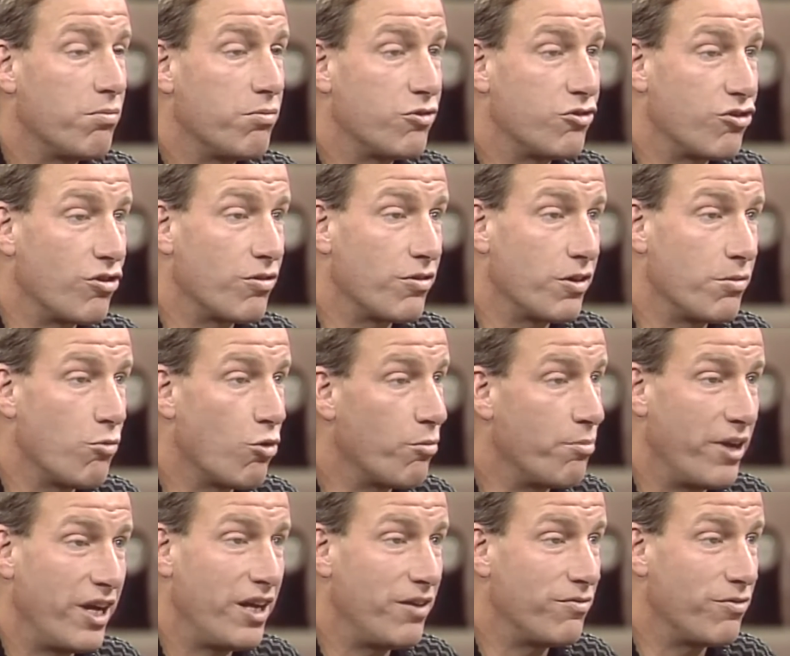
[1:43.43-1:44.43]
Certainly more
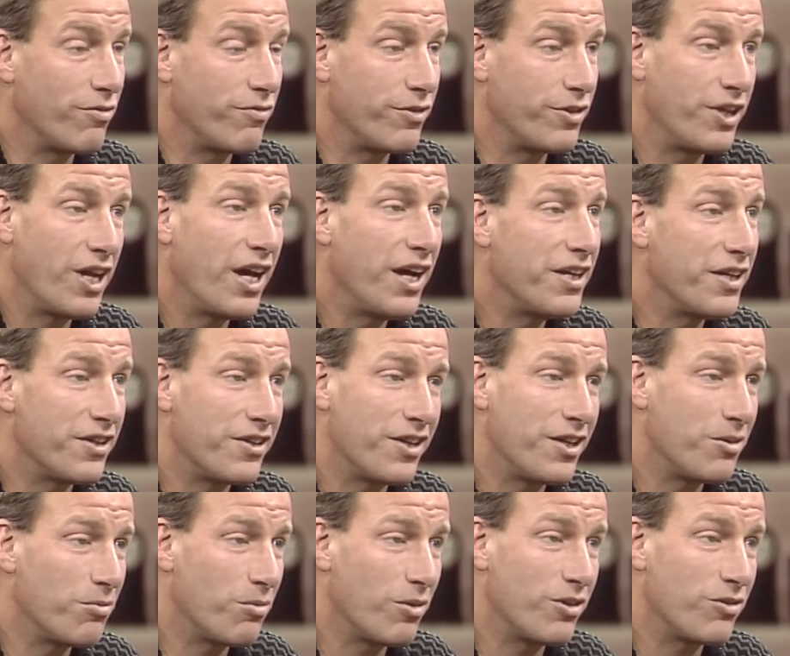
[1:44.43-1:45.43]
painful for Dinah
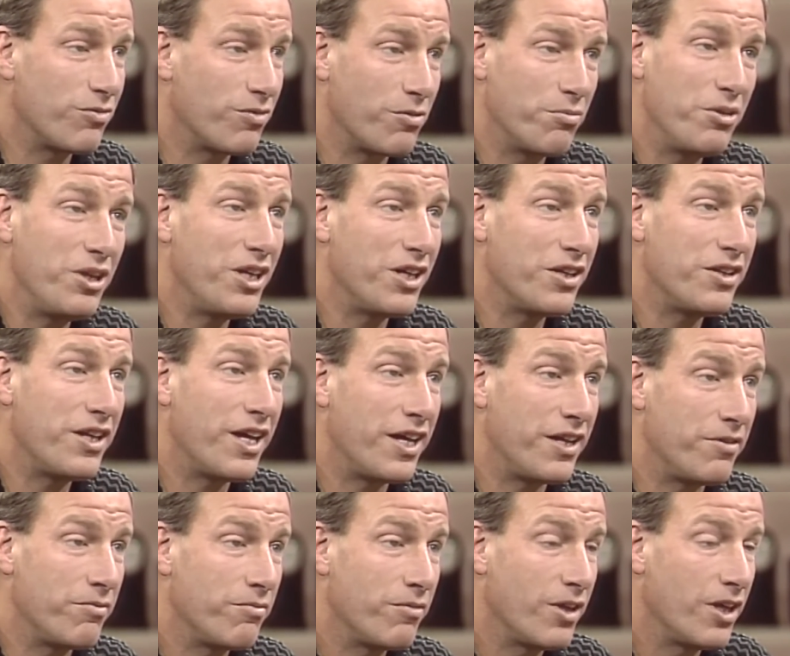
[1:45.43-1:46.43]
than it was for me, in
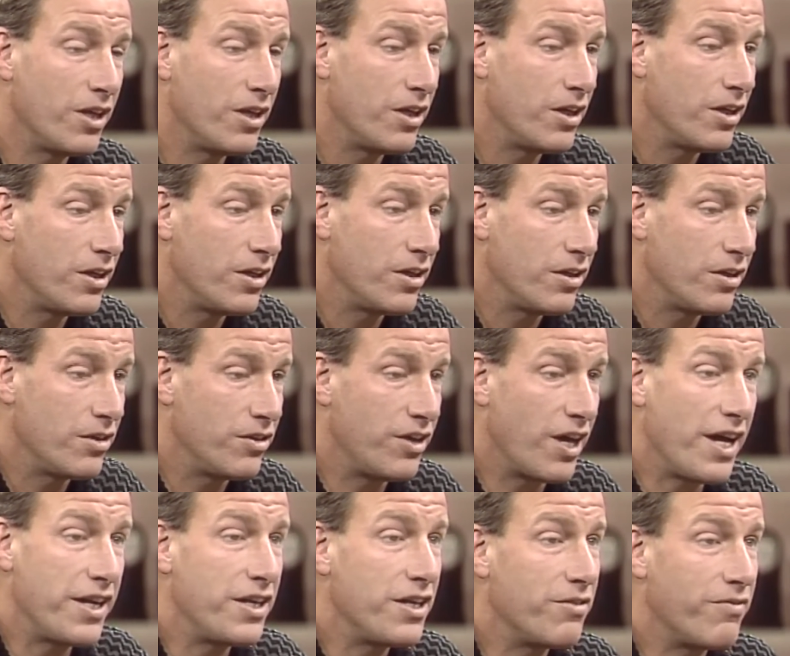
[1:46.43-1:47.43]
that
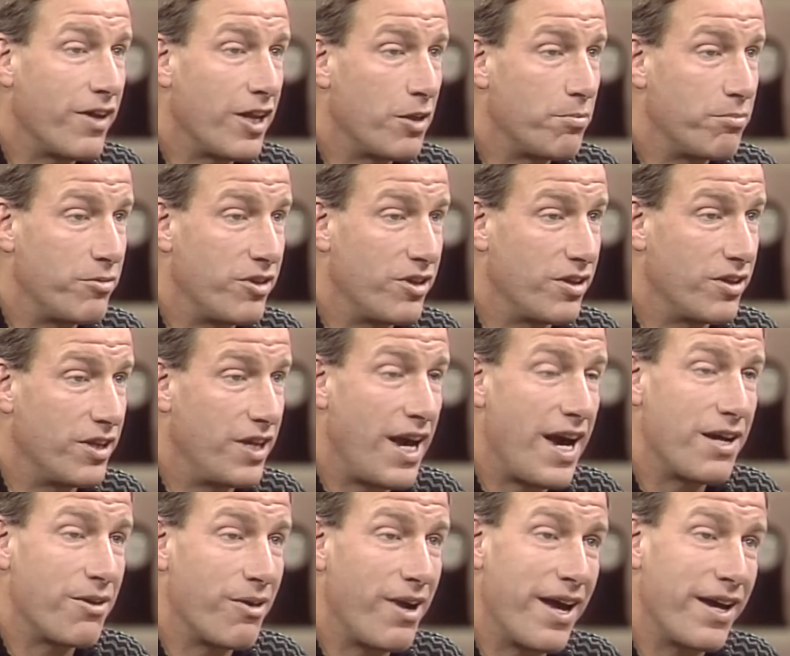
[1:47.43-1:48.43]
Dinah developed
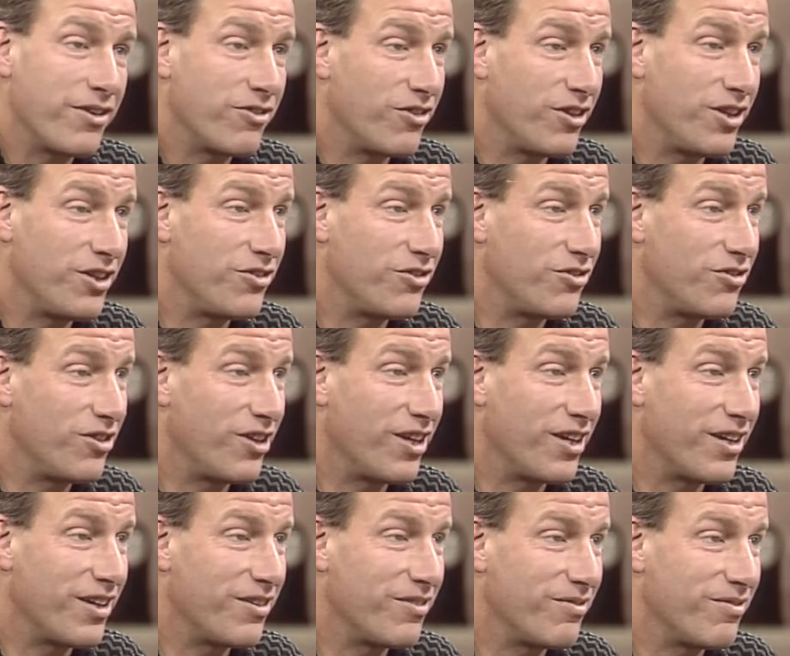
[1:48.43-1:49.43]
cataracts, and it's
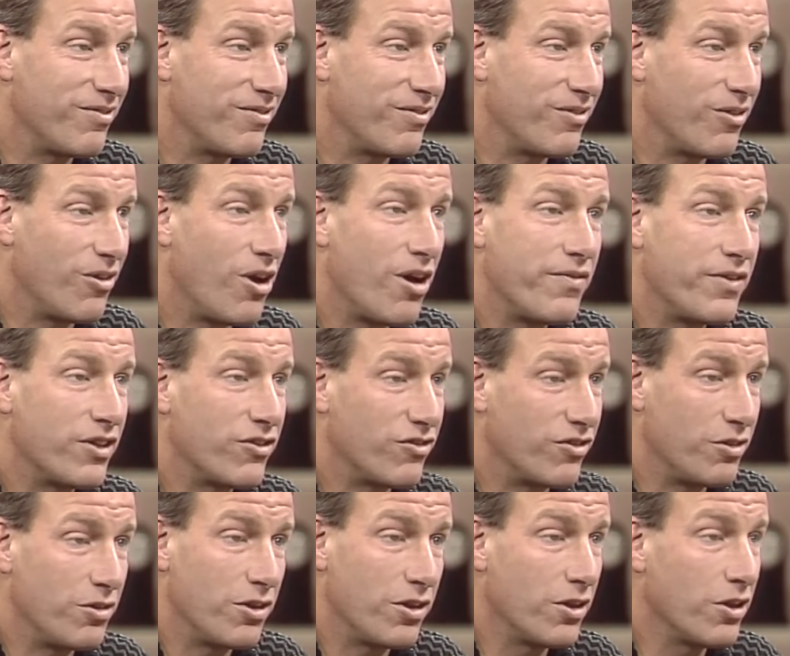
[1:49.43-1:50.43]
uh,
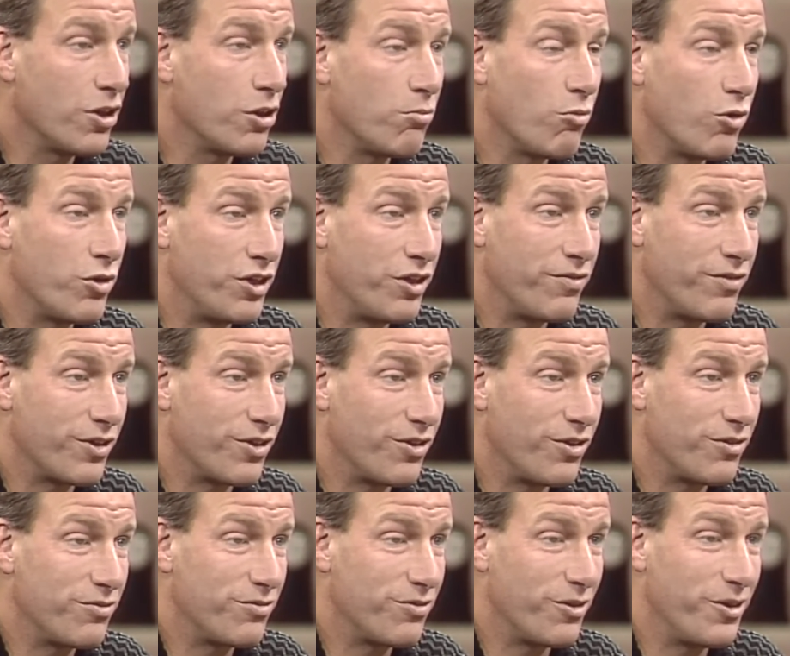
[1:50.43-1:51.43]
obviously a little more
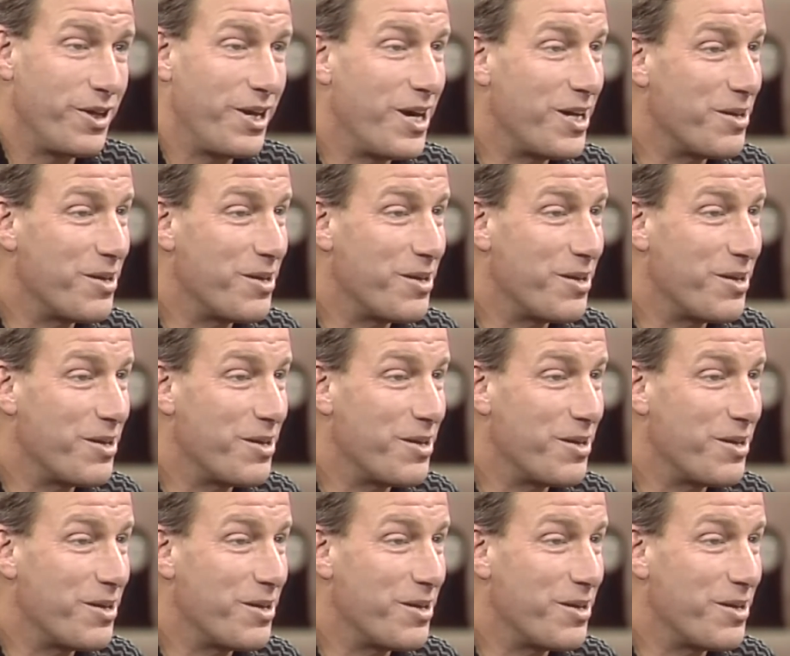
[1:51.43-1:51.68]
difficult for an